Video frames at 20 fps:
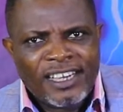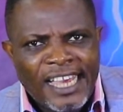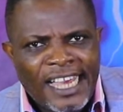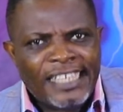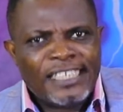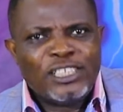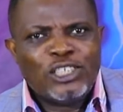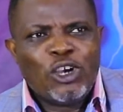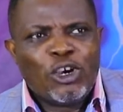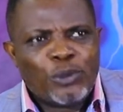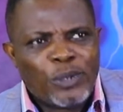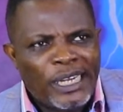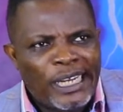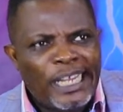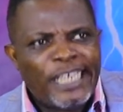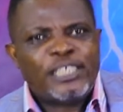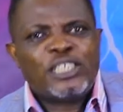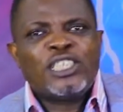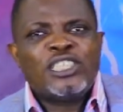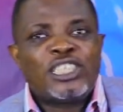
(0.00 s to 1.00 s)
And your
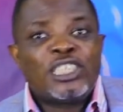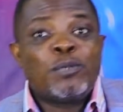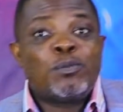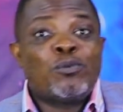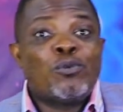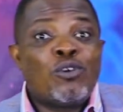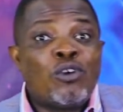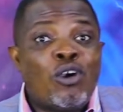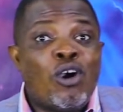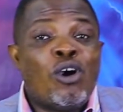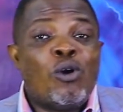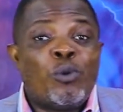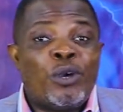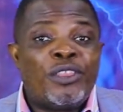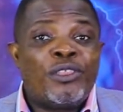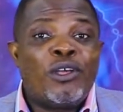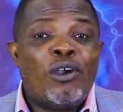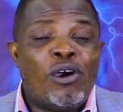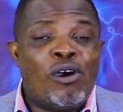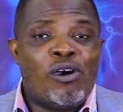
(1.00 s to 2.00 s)
relationship
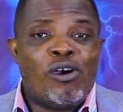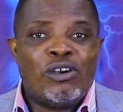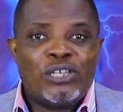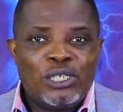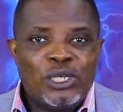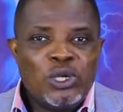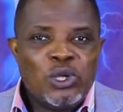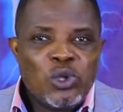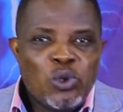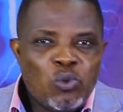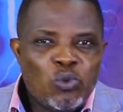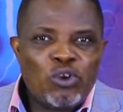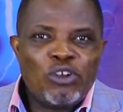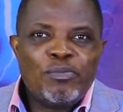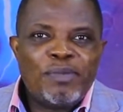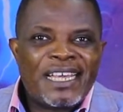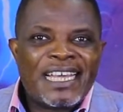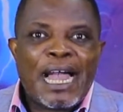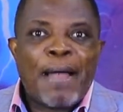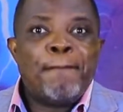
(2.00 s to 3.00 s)
with God will
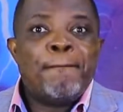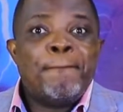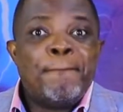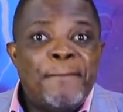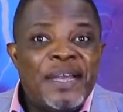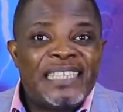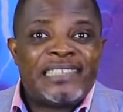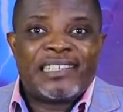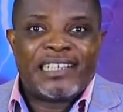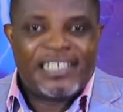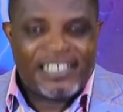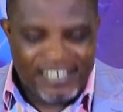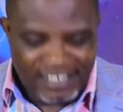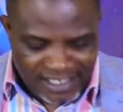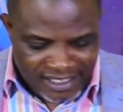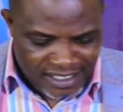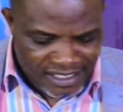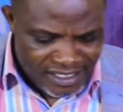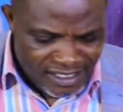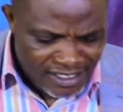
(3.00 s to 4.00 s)
become better
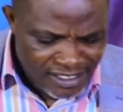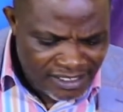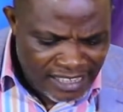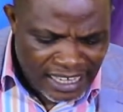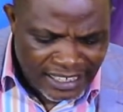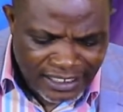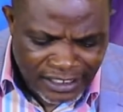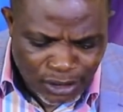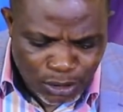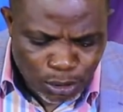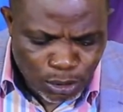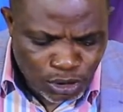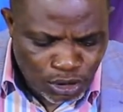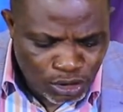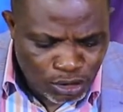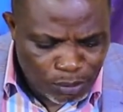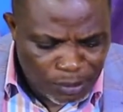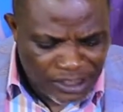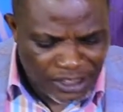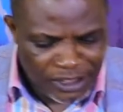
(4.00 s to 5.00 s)
than it used
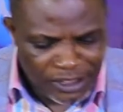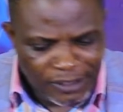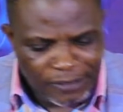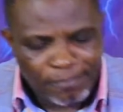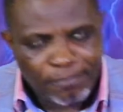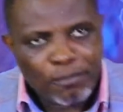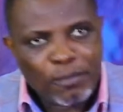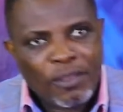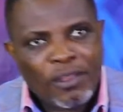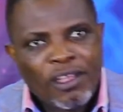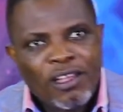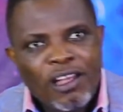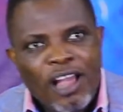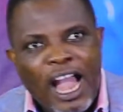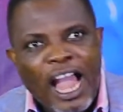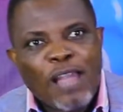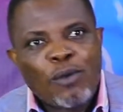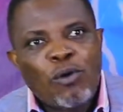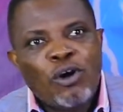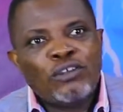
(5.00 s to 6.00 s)
to be.
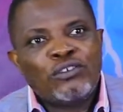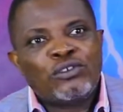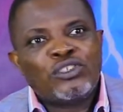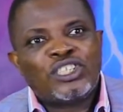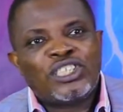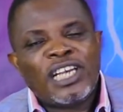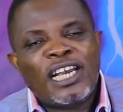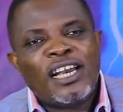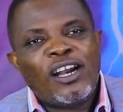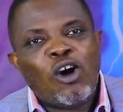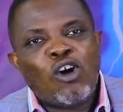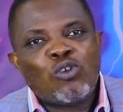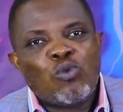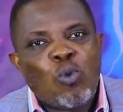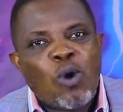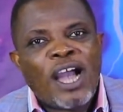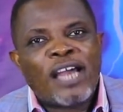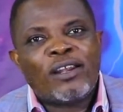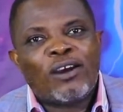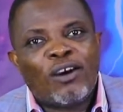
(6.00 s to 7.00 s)
I want to share on
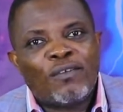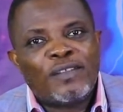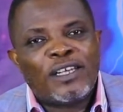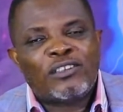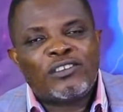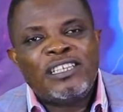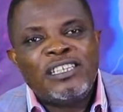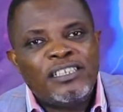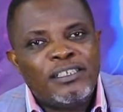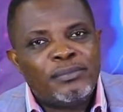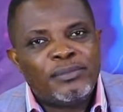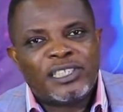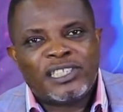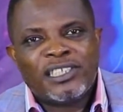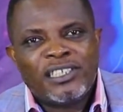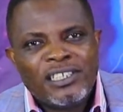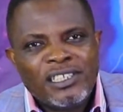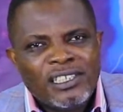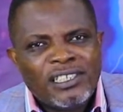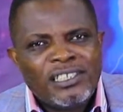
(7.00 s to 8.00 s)
one of the
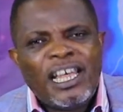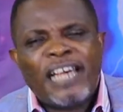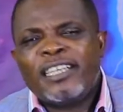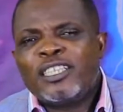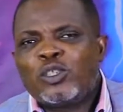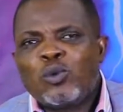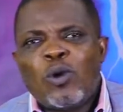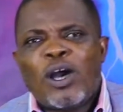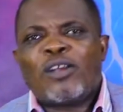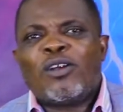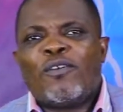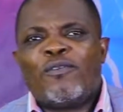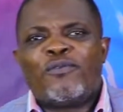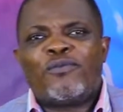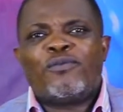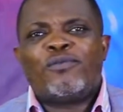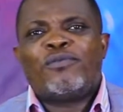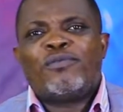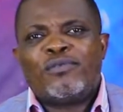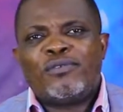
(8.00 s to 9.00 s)
themes that is one of
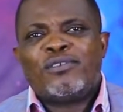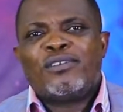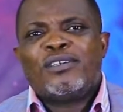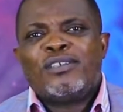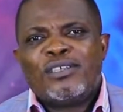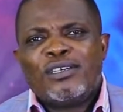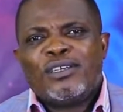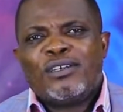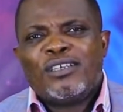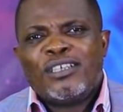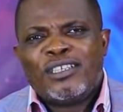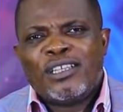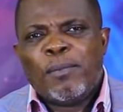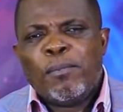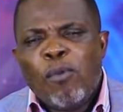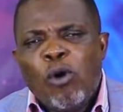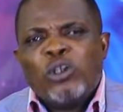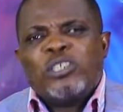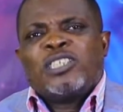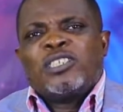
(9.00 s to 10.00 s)
the
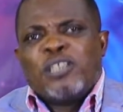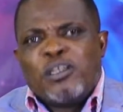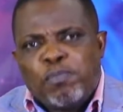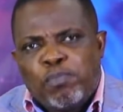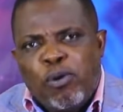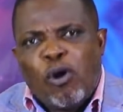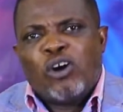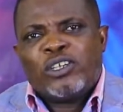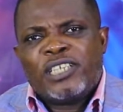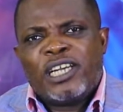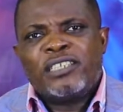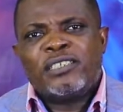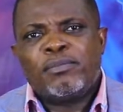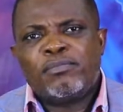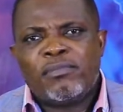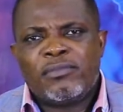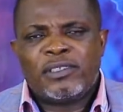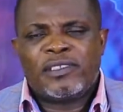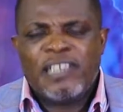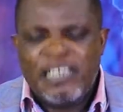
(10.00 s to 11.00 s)
most important
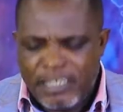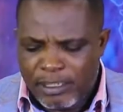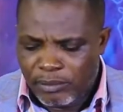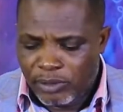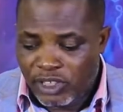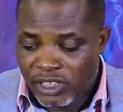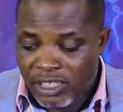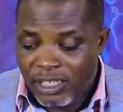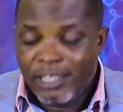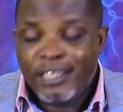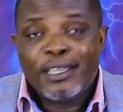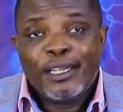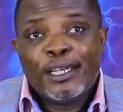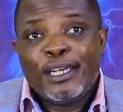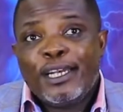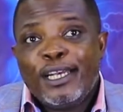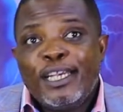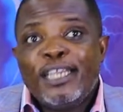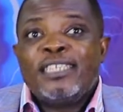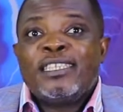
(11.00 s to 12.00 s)
themes
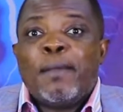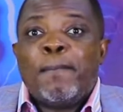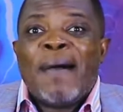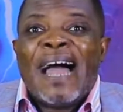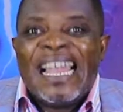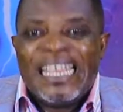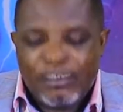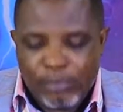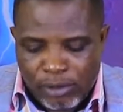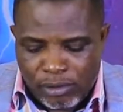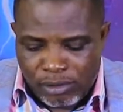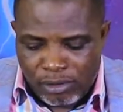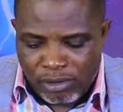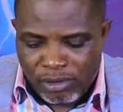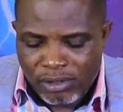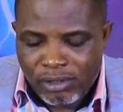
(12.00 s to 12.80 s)
in the Bible.